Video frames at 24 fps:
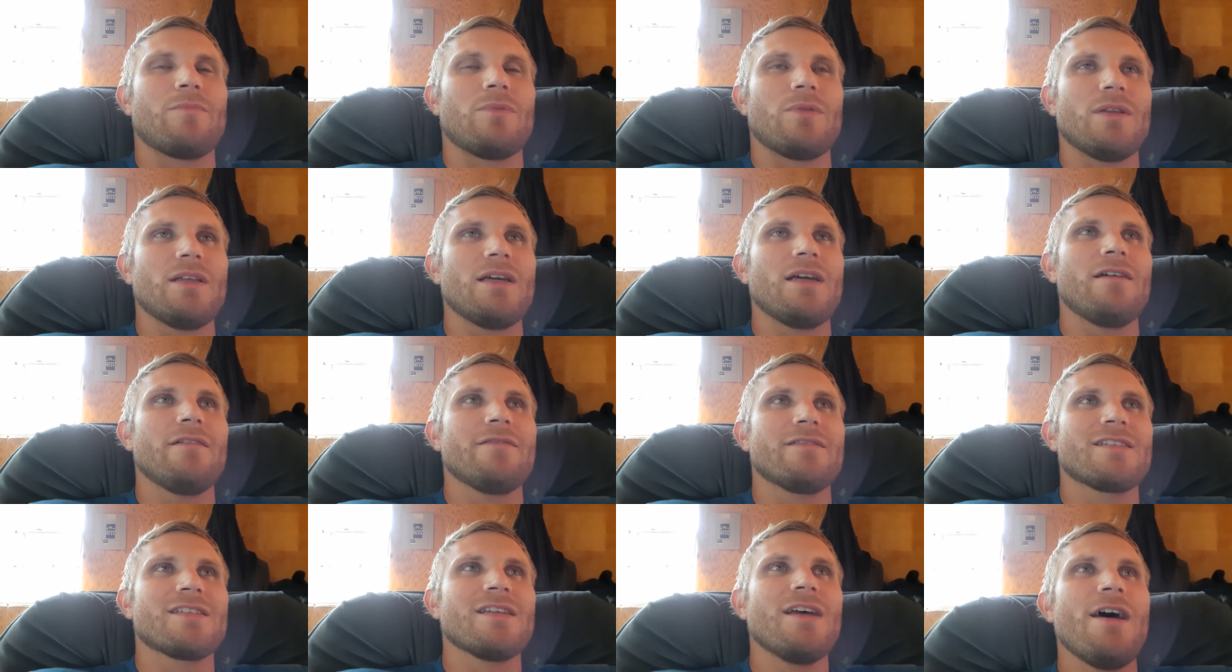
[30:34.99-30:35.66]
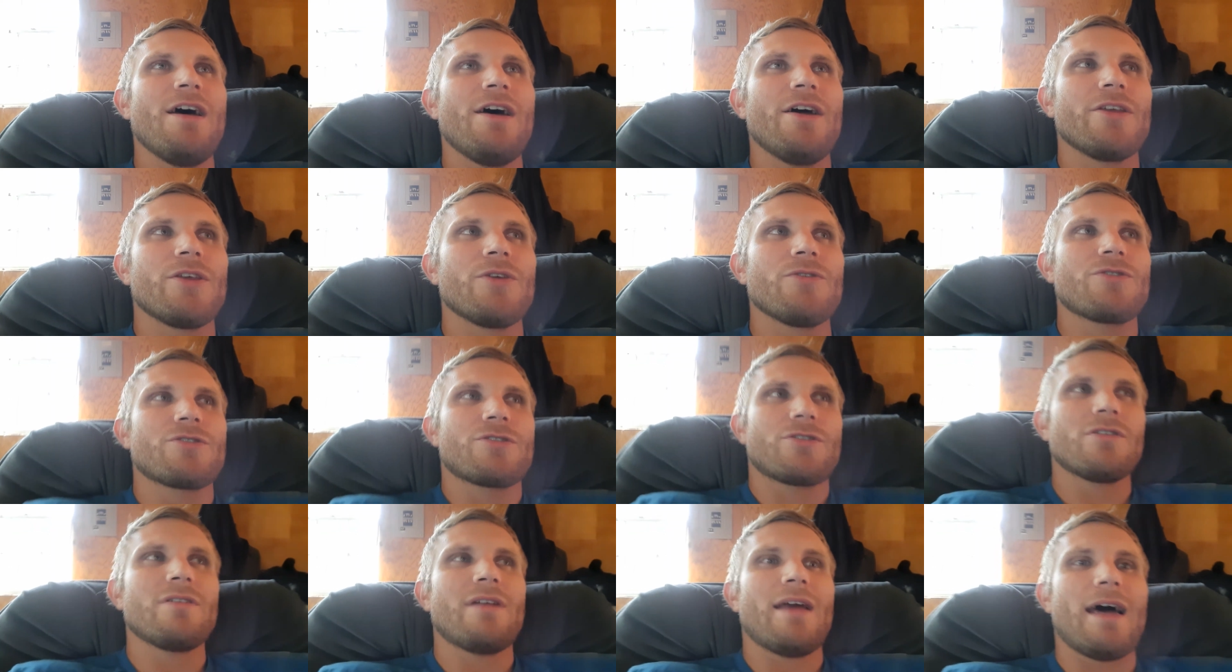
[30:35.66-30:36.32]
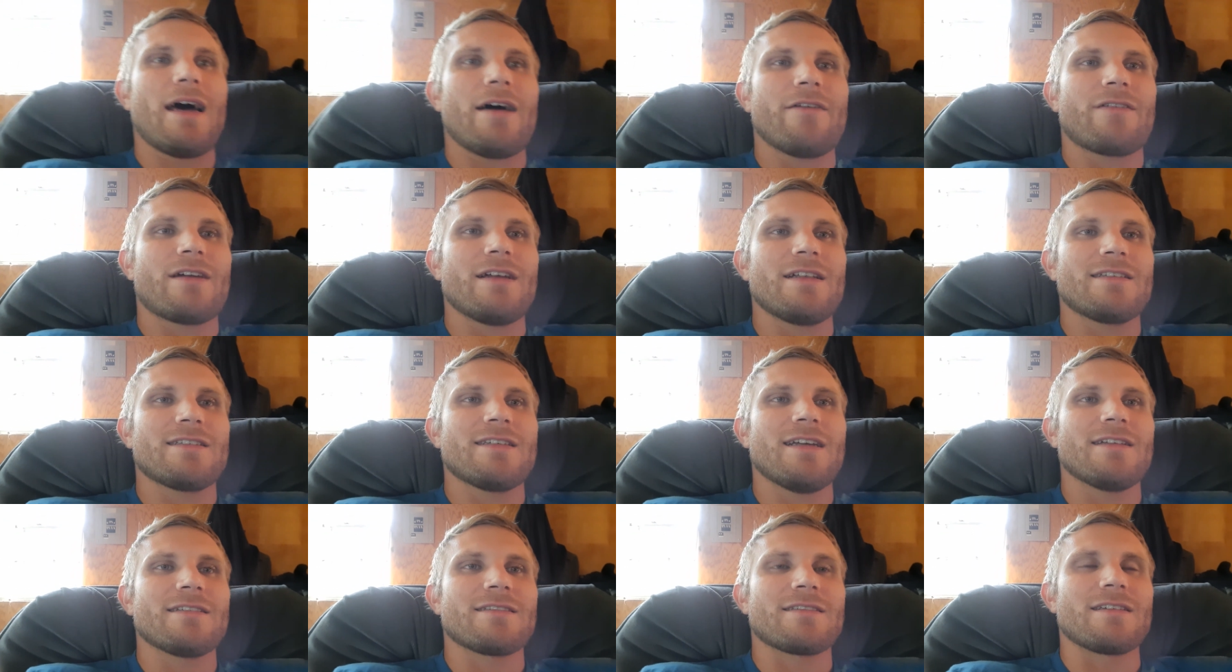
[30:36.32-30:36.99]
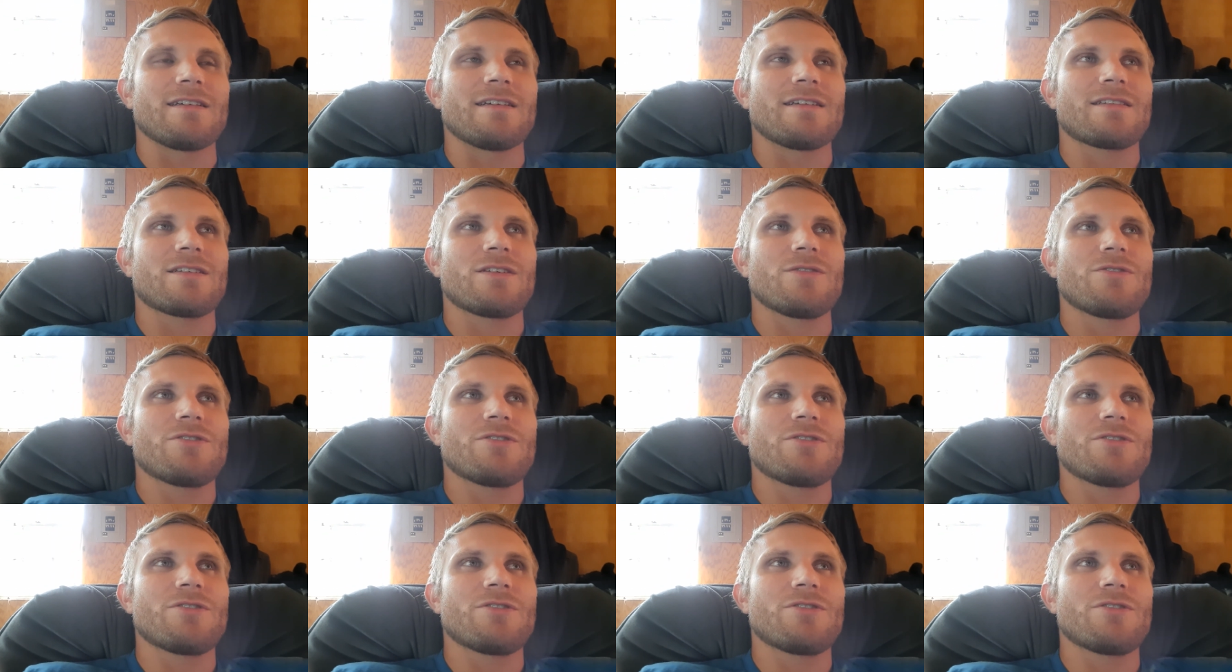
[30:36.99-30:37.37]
beliefs, you should have consensus.